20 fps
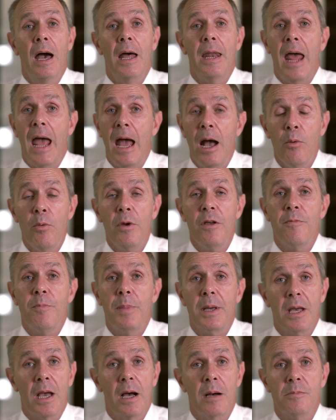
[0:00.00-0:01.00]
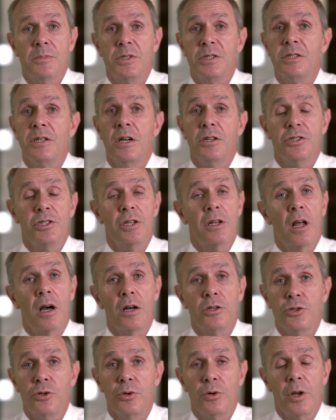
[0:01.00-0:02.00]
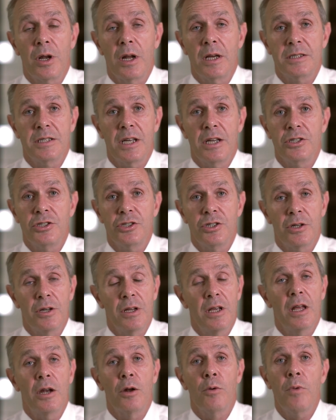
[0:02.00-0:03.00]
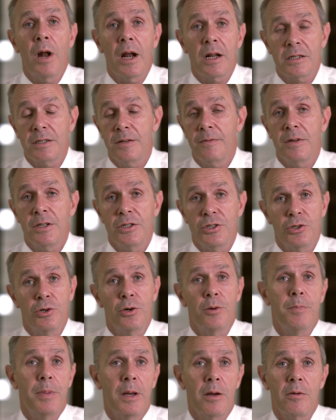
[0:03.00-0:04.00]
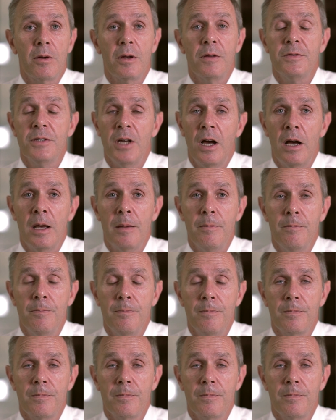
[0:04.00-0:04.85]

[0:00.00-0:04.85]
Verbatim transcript: and how we have become such a large organisation in a relatively short period of time.